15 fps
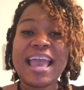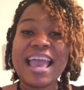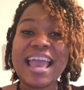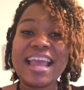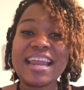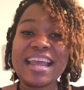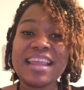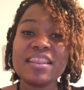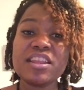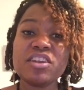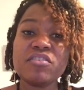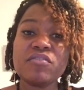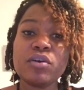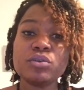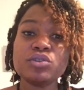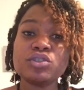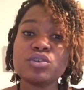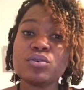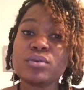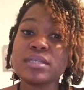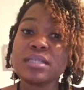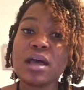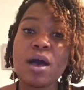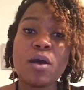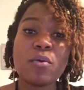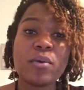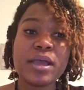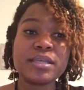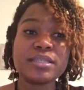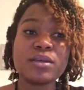And in the devotional is
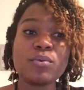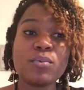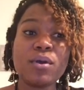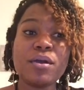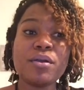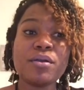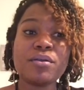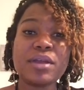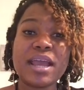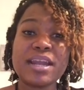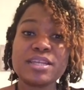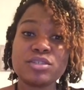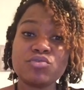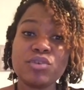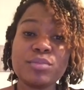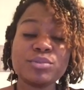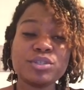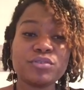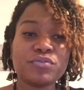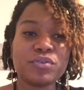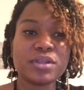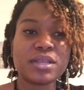always a word and a scripture for the